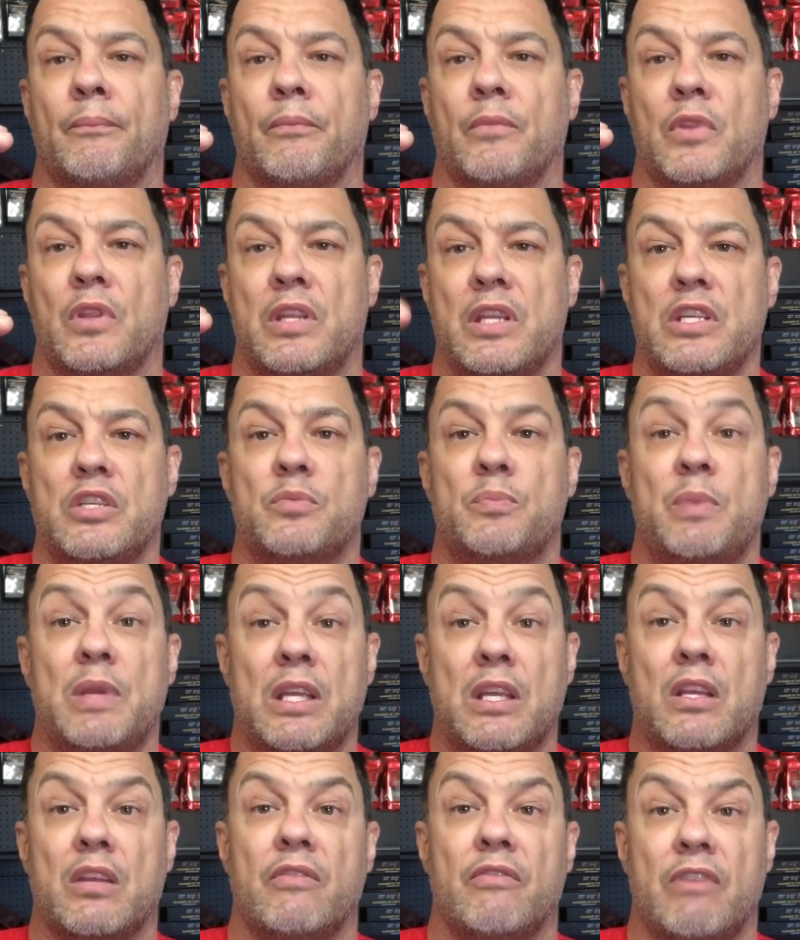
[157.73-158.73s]
these
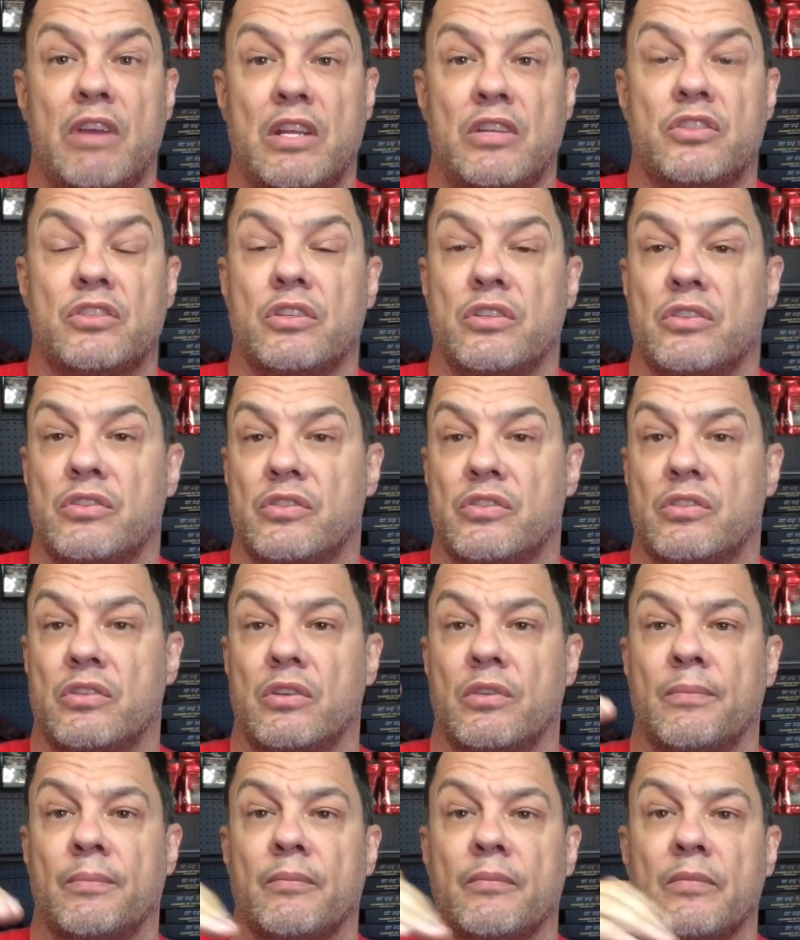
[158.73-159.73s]
big conventions,
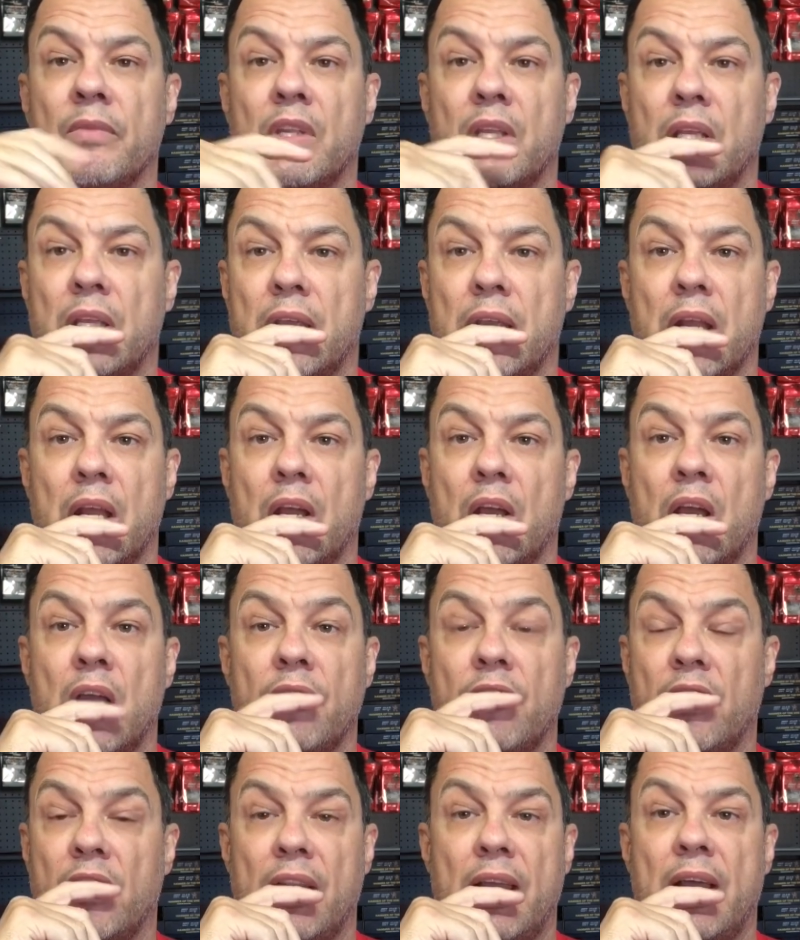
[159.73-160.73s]
you know,
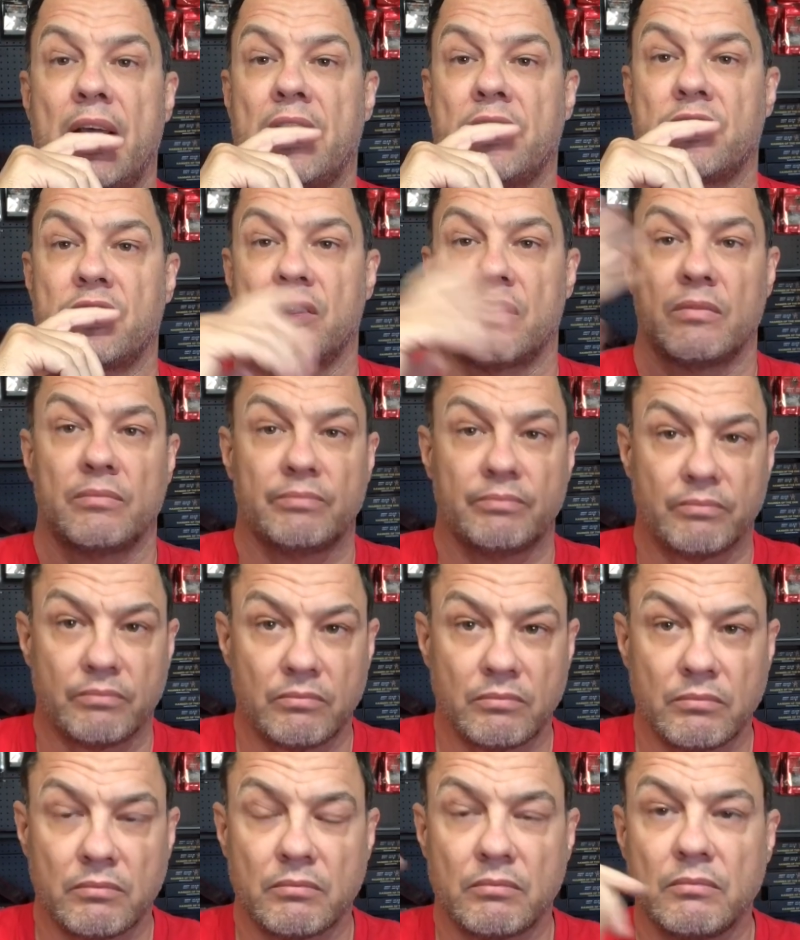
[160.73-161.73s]
over the last,
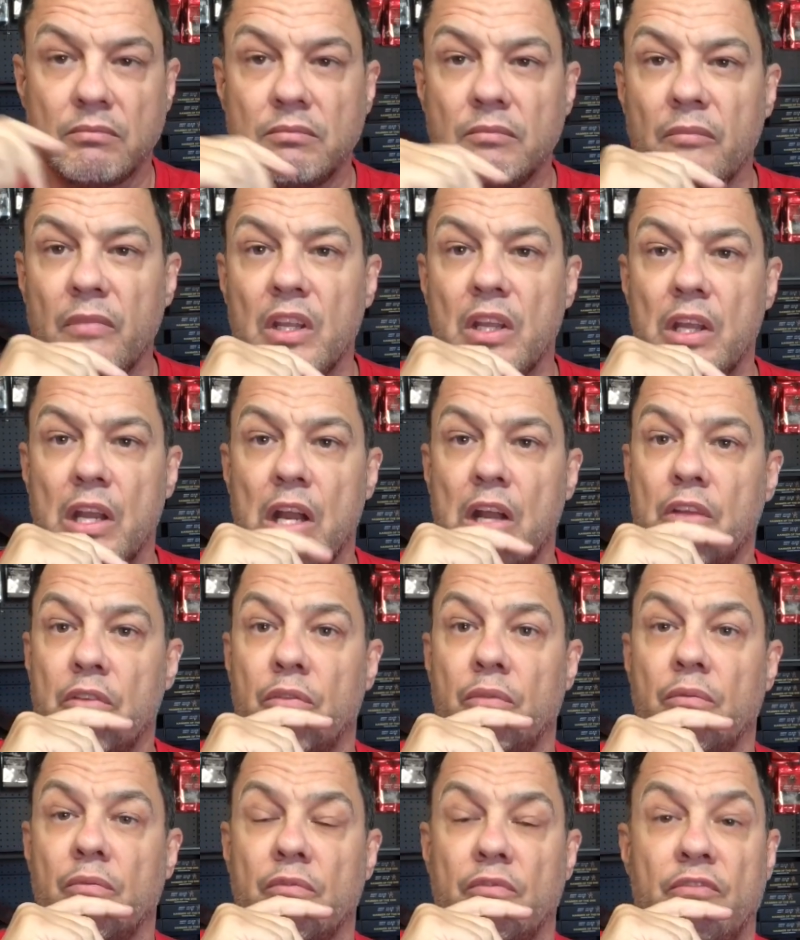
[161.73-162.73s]

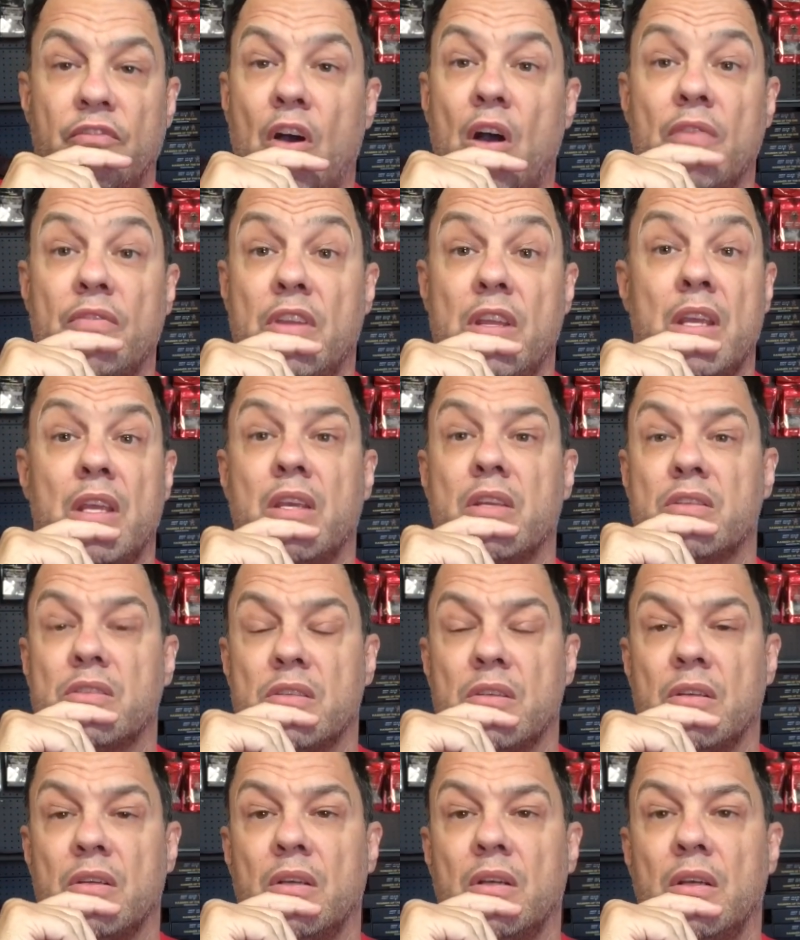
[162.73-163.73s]
5 years.
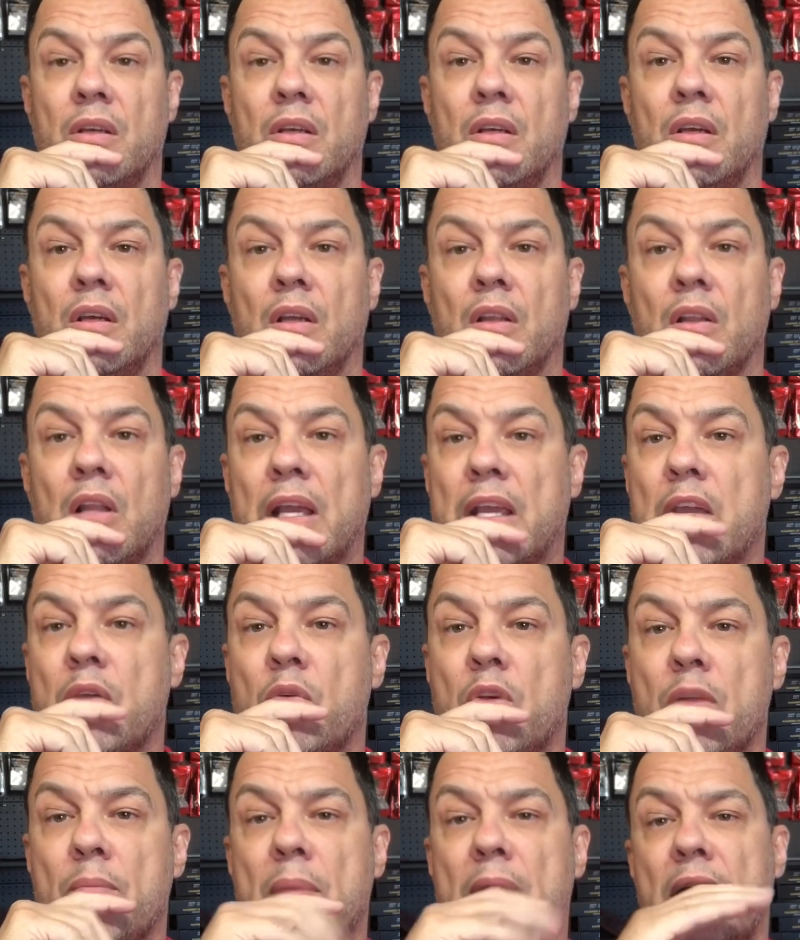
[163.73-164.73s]
Like, it
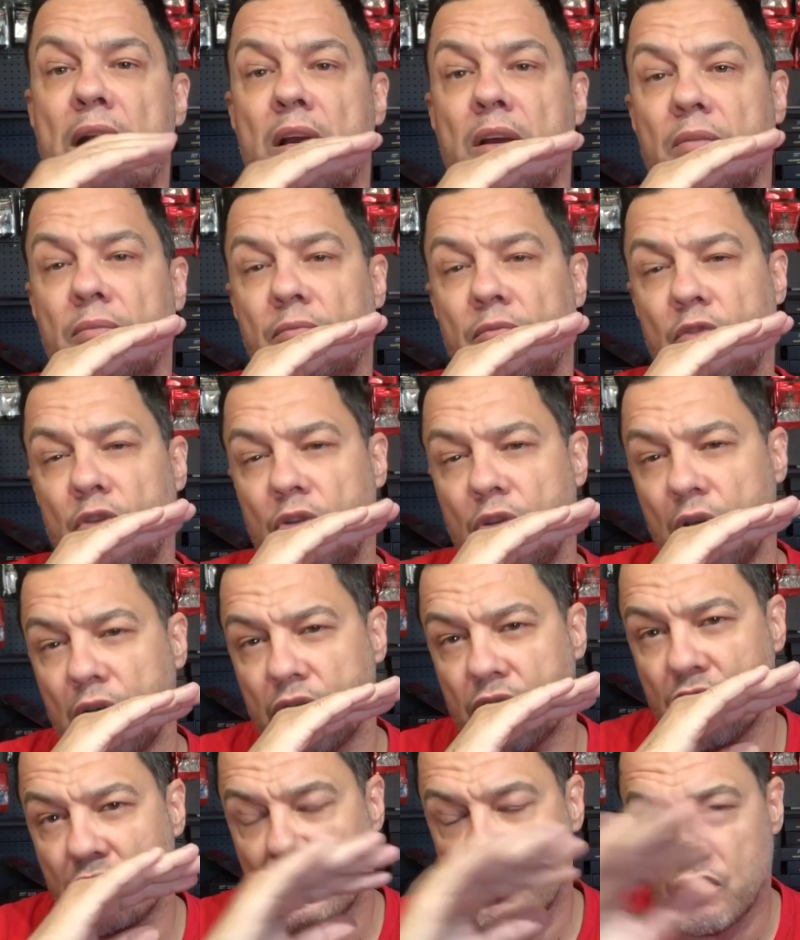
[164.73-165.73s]
would have made an
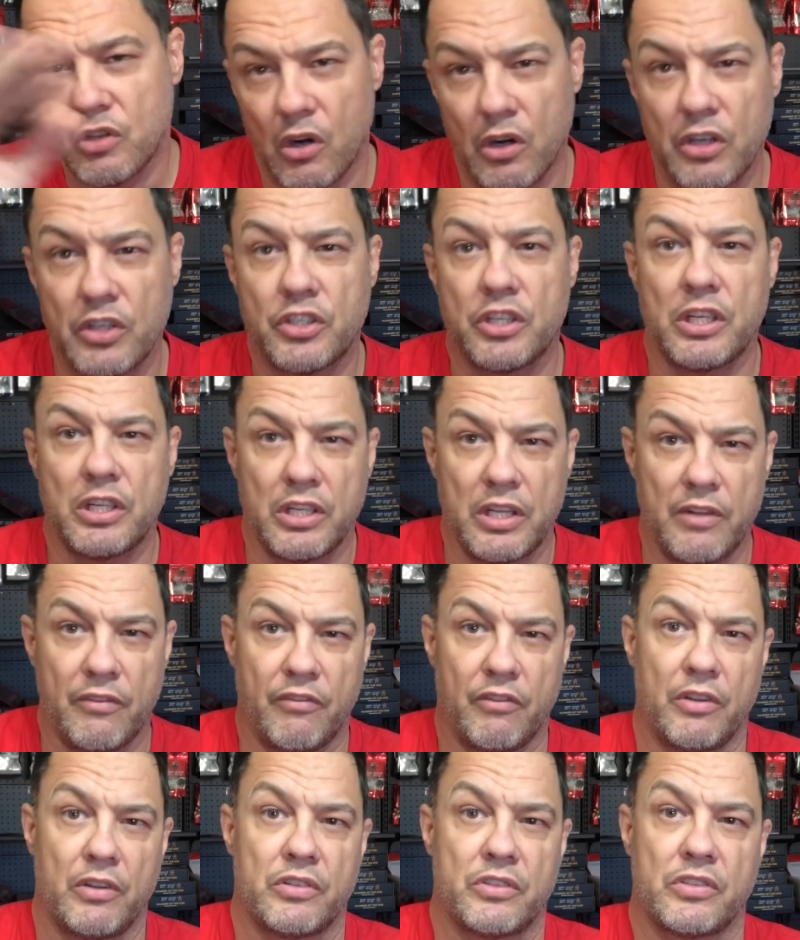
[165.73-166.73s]
astonishing
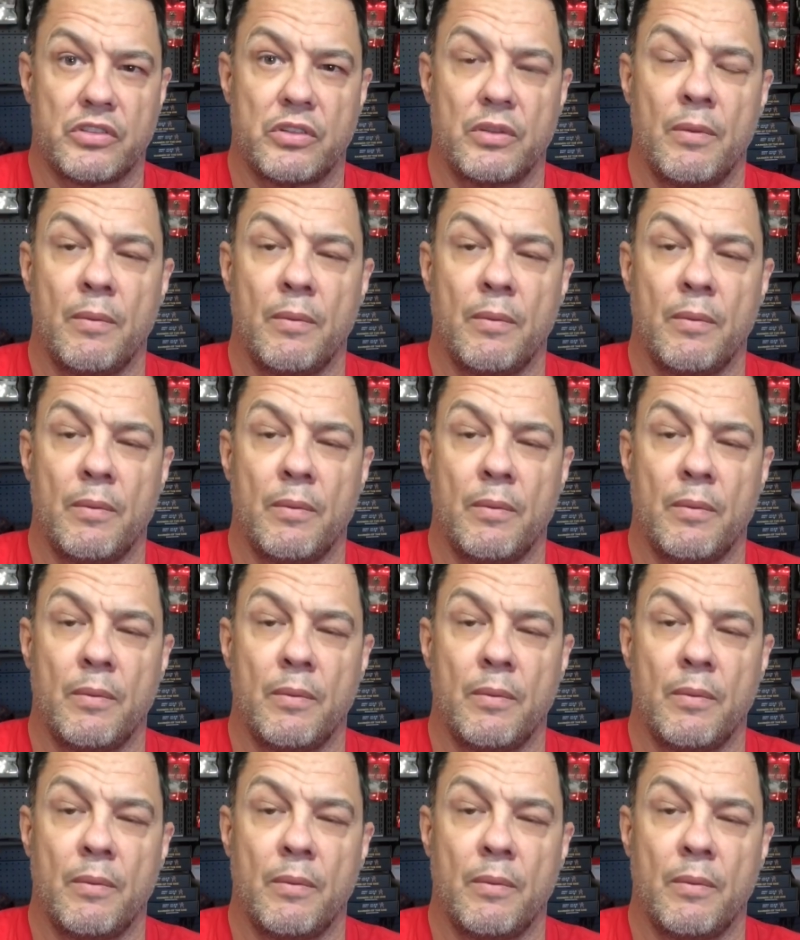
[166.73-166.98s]
difference